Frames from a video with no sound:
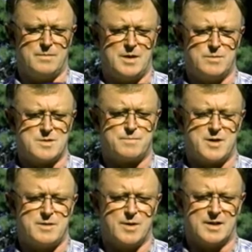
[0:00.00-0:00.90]
he was
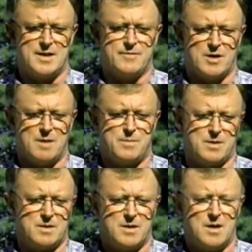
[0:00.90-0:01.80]
pretty well given up
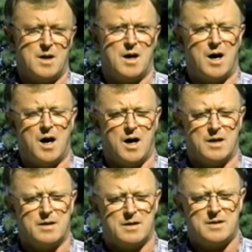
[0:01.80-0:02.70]
on.